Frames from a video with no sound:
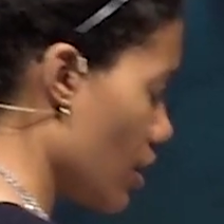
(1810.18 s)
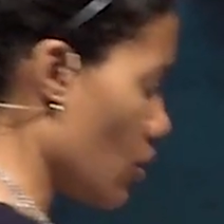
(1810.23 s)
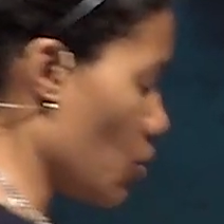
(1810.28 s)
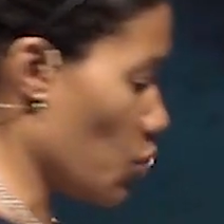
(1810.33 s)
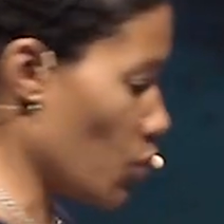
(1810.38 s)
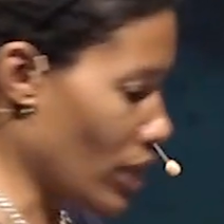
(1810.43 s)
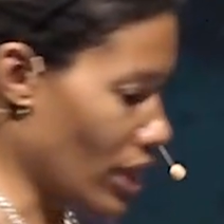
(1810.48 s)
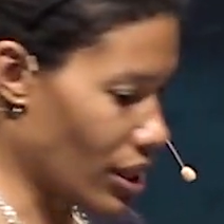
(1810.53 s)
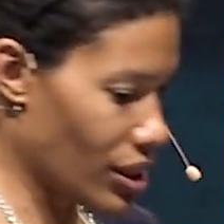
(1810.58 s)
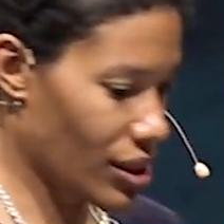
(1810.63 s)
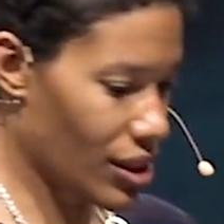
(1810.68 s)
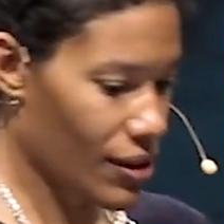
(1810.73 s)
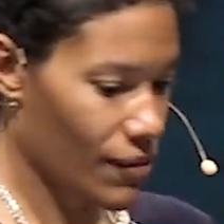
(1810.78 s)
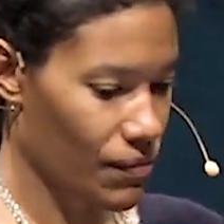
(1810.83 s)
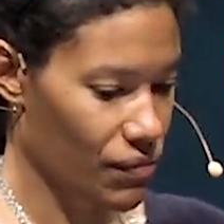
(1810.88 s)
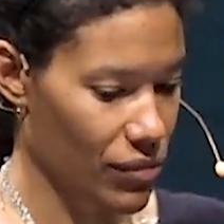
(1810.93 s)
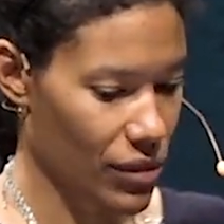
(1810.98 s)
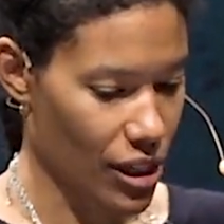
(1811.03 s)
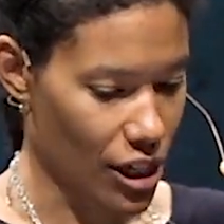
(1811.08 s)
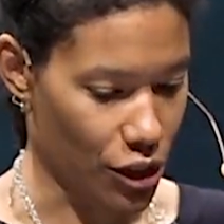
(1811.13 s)
with
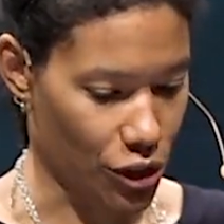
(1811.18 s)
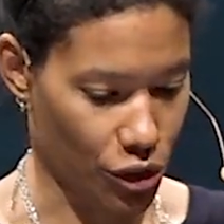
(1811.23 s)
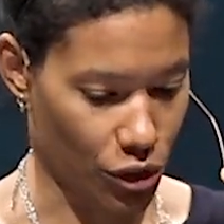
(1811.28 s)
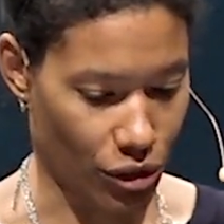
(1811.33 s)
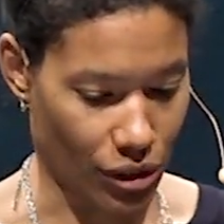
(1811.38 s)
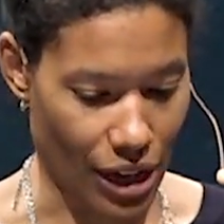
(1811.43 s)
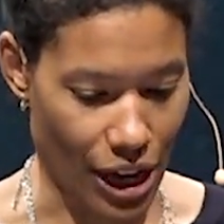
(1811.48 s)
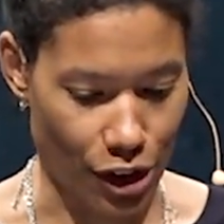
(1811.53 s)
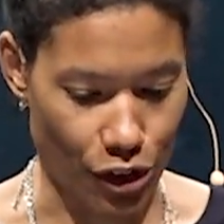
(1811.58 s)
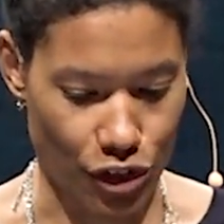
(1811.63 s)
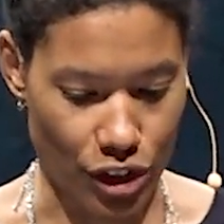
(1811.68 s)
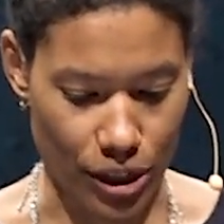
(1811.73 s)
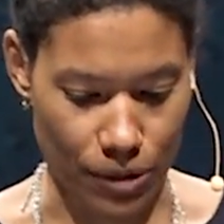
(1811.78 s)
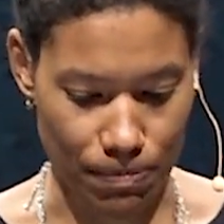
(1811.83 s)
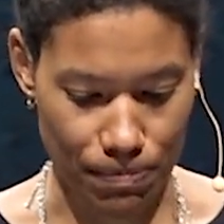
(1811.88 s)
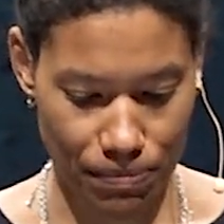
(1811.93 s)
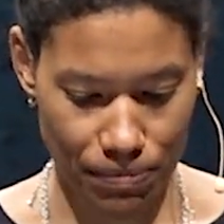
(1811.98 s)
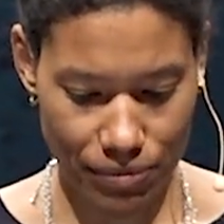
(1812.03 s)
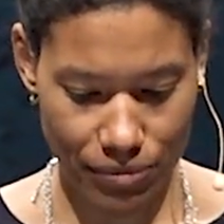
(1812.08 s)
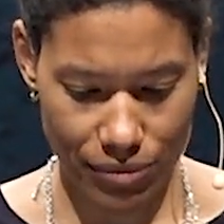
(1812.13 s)
his creation.
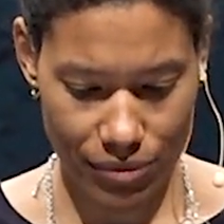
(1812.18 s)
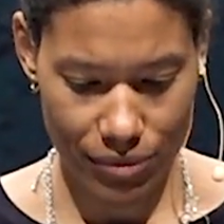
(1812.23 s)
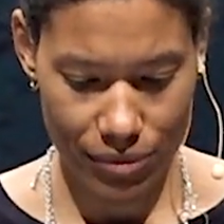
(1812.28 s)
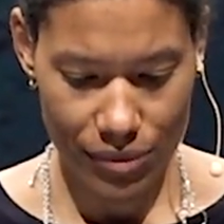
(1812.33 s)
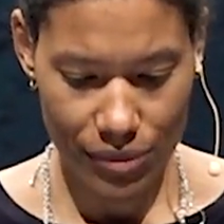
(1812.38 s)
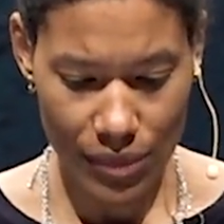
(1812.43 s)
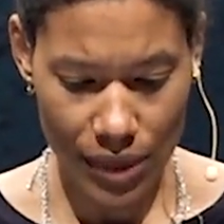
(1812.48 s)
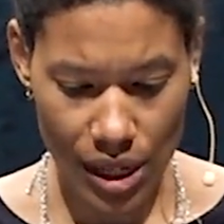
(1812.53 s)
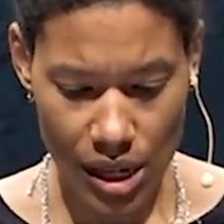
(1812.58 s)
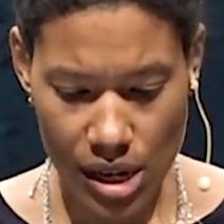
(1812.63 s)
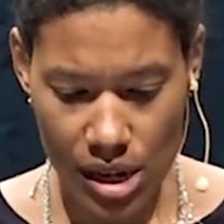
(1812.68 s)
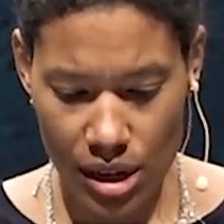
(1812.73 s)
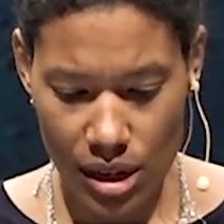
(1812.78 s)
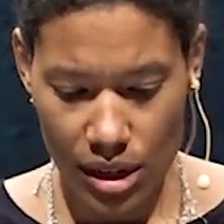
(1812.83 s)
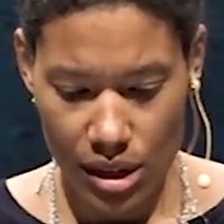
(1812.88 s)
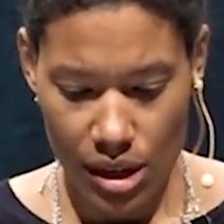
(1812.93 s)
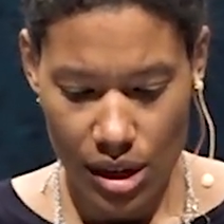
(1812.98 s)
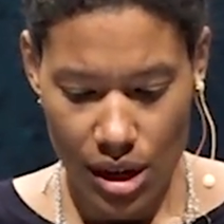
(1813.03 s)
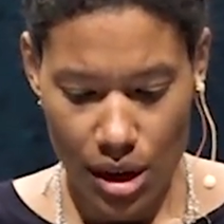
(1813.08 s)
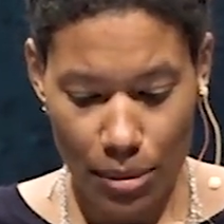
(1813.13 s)

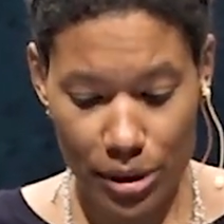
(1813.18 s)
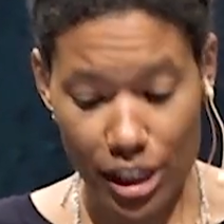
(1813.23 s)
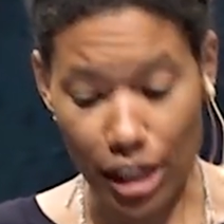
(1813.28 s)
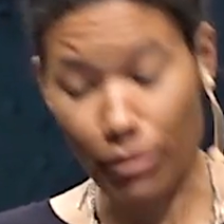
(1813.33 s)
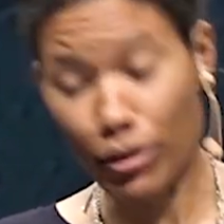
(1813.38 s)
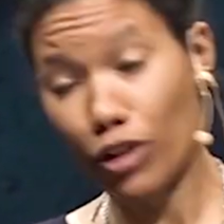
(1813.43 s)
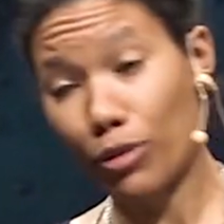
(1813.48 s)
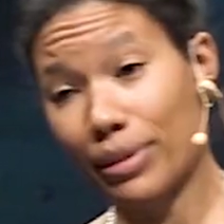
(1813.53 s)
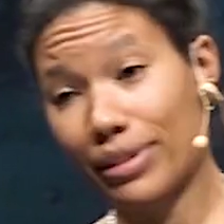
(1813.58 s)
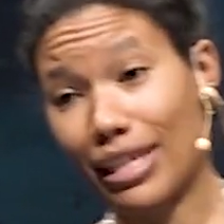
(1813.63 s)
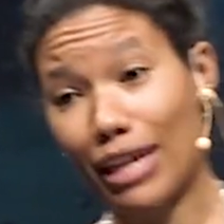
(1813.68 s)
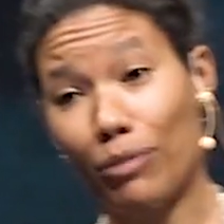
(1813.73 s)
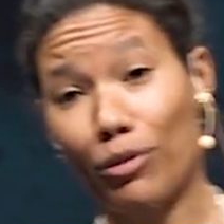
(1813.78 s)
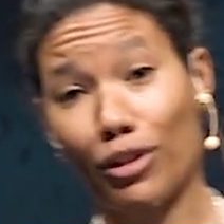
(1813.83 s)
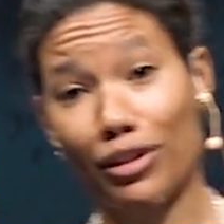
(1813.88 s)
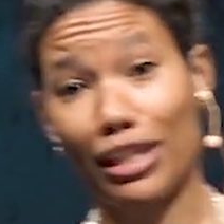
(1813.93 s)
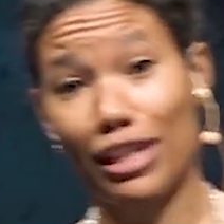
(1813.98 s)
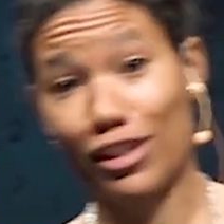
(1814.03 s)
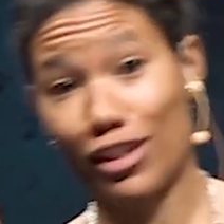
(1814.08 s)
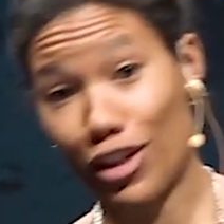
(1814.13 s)
But some of you may say, well,
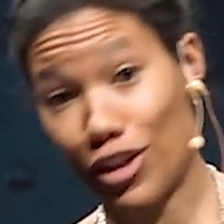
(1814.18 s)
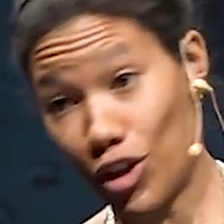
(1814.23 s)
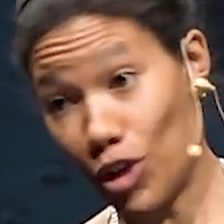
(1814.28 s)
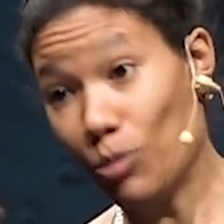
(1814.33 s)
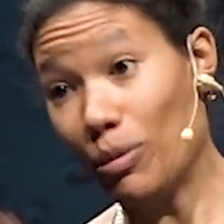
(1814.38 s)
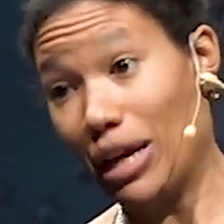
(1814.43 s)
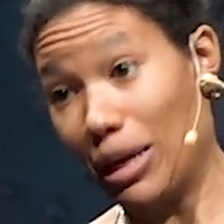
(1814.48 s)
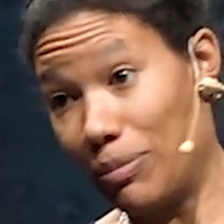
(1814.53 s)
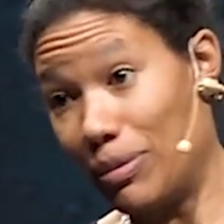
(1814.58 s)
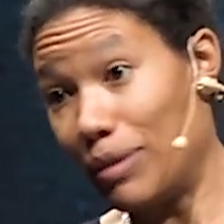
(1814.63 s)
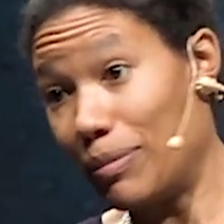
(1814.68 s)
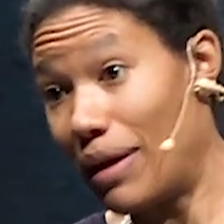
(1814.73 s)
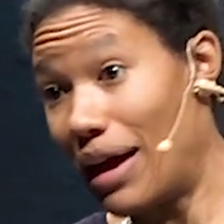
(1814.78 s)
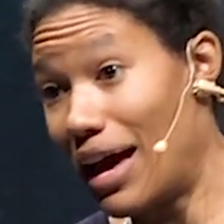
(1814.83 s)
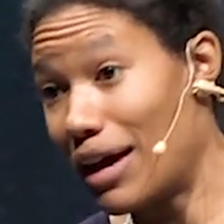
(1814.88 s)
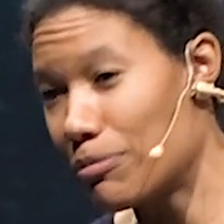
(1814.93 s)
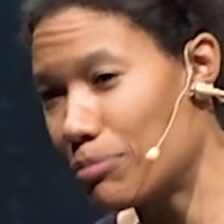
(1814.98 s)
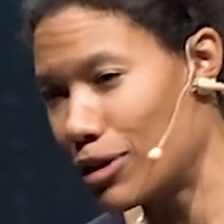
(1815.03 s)
Lisa, you may be bad,